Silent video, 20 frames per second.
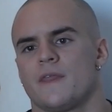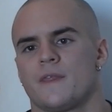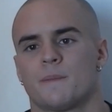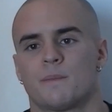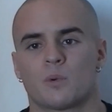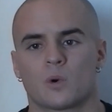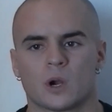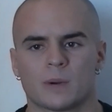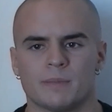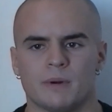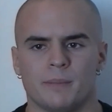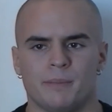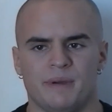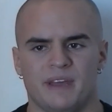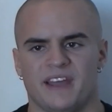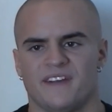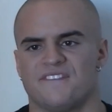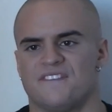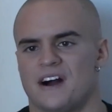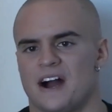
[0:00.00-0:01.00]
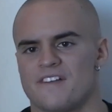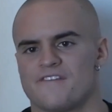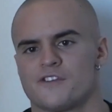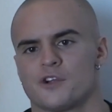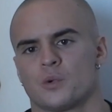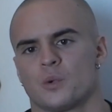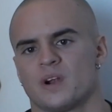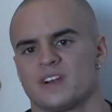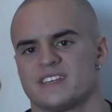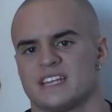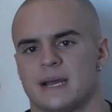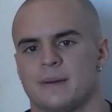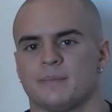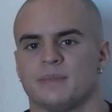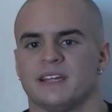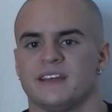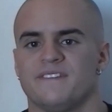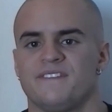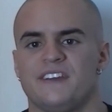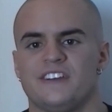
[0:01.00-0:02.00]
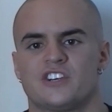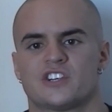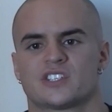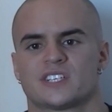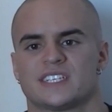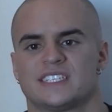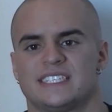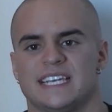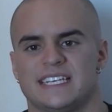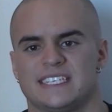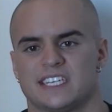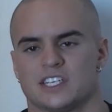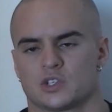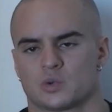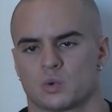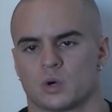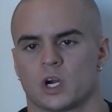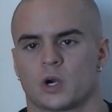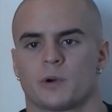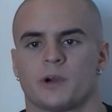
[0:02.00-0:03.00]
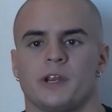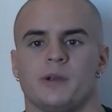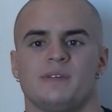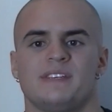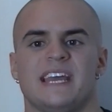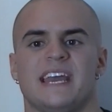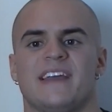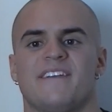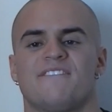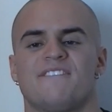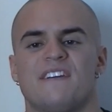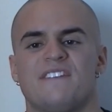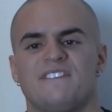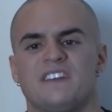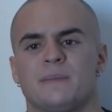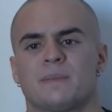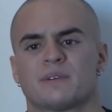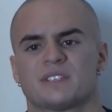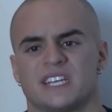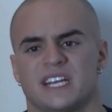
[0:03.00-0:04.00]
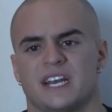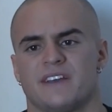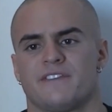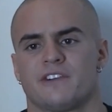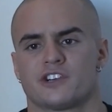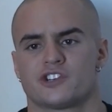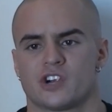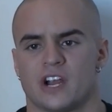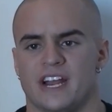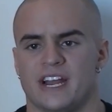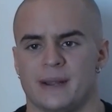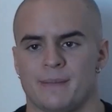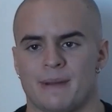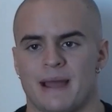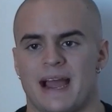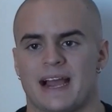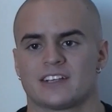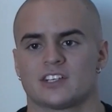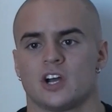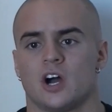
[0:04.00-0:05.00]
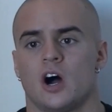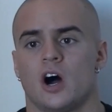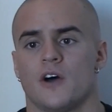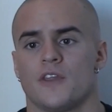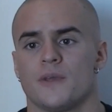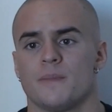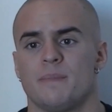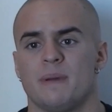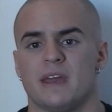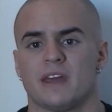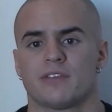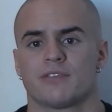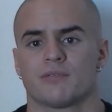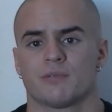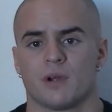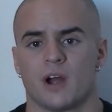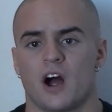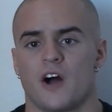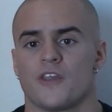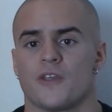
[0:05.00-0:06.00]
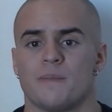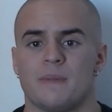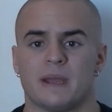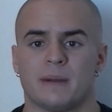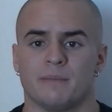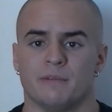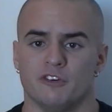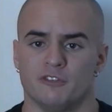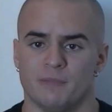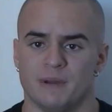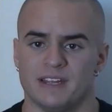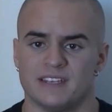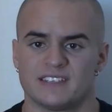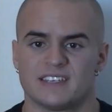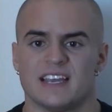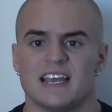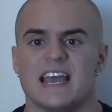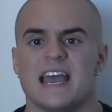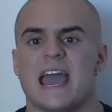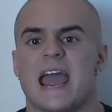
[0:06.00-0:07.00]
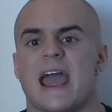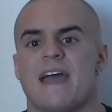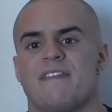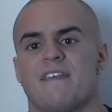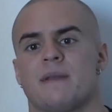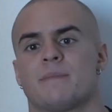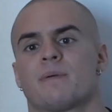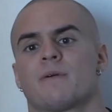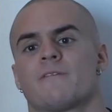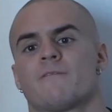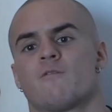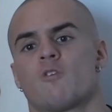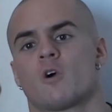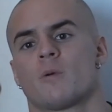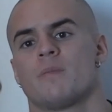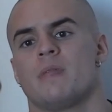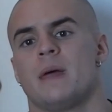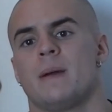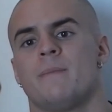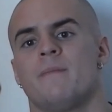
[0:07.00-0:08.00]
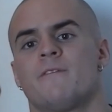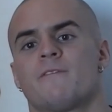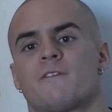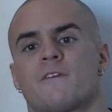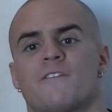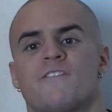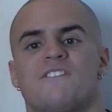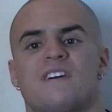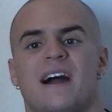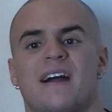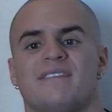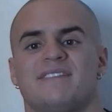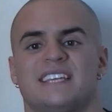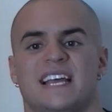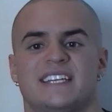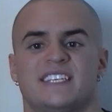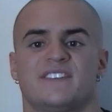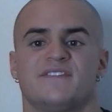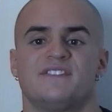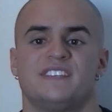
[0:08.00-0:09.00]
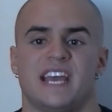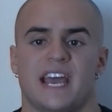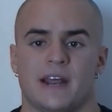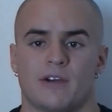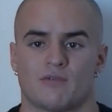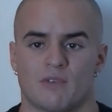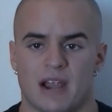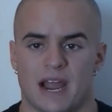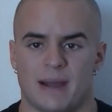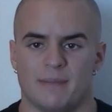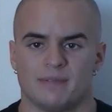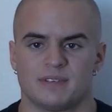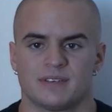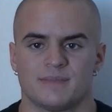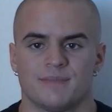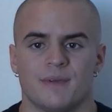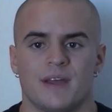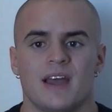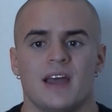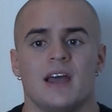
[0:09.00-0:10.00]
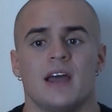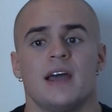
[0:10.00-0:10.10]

The boring but big 5 through 1 template features assistance work where you take 50% of your training max on the big on the big movements and then perform them for 5 sets of 10 reps.